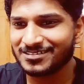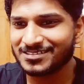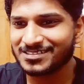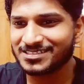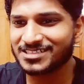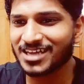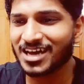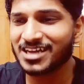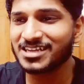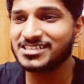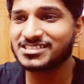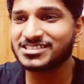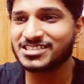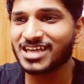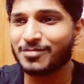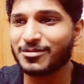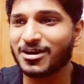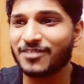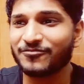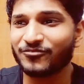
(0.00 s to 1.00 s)
sunny
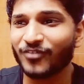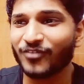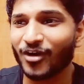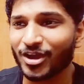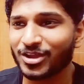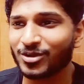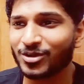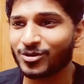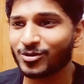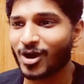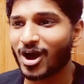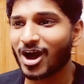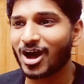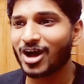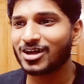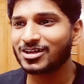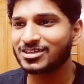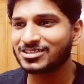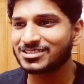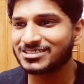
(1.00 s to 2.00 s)
summer for you
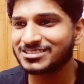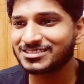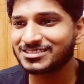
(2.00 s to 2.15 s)
all.